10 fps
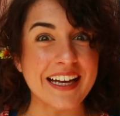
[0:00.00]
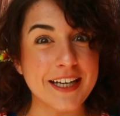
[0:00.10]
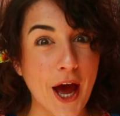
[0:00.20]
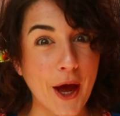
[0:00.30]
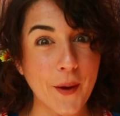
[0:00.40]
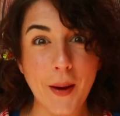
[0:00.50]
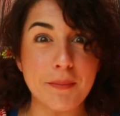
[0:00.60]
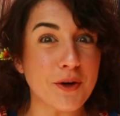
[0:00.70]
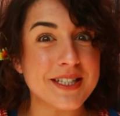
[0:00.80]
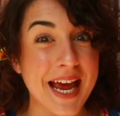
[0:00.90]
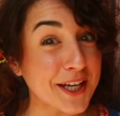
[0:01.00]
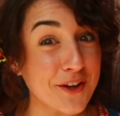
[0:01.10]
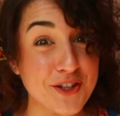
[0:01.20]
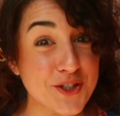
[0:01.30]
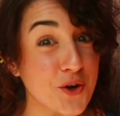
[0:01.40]
No, I'm not telling
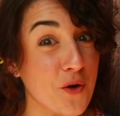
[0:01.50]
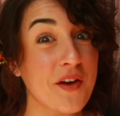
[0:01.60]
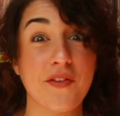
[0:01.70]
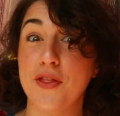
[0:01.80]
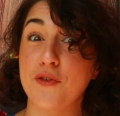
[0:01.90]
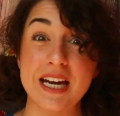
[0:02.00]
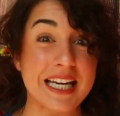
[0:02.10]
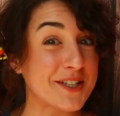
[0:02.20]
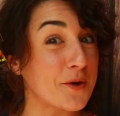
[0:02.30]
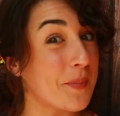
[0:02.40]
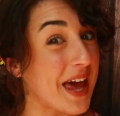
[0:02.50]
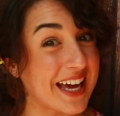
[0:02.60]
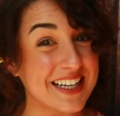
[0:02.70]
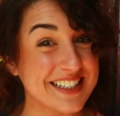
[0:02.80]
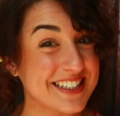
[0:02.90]
you the story of the 3 little
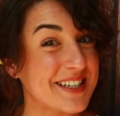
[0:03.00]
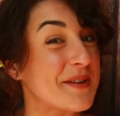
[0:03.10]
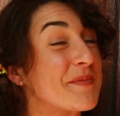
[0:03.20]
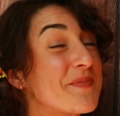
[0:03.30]
pigs.